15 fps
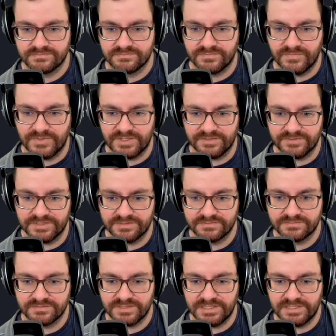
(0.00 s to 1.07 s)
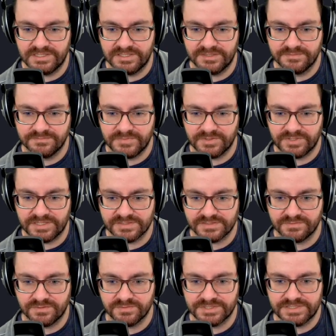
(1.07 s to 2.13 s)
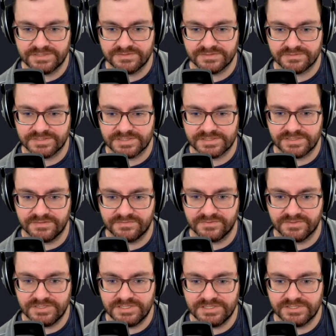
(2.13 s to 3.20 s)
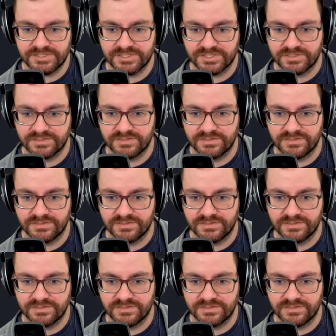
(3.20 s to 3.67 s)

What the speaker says: whatever. Okay, so what we're gonna do is we're gonna say for each